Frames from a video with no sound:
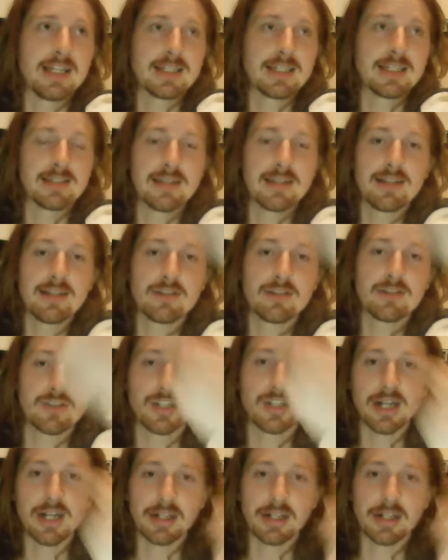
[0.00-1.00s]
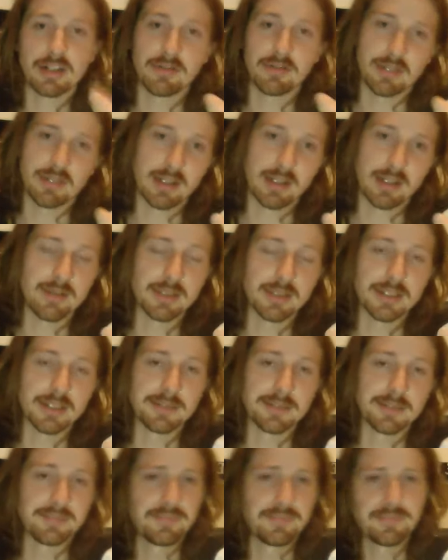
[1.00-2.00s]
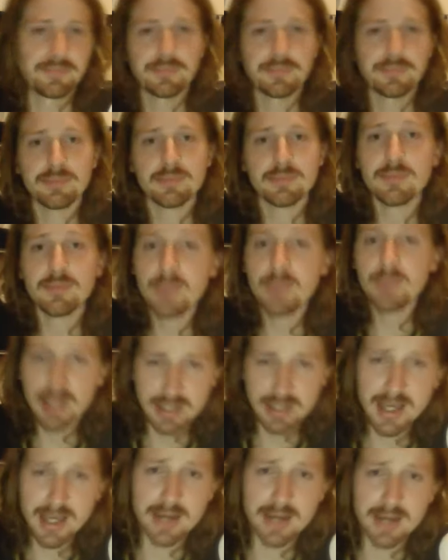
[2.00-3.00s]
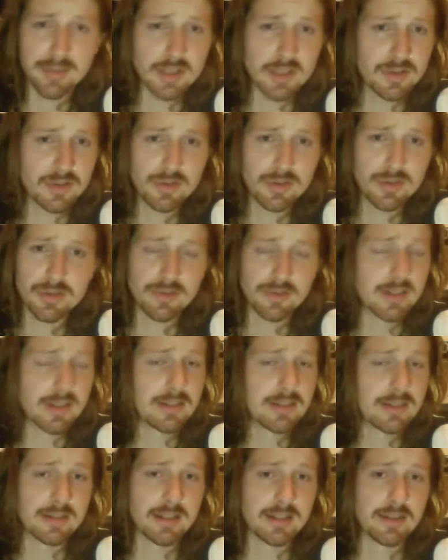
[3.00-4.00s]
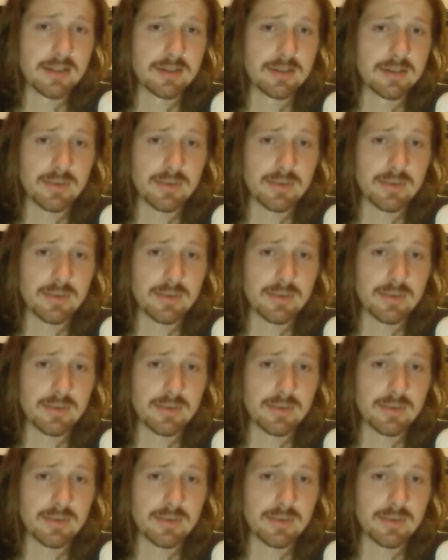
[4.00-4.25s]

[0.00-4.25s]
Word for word: can see the trajectory of it coming in. Yeah, there's two defenders in there his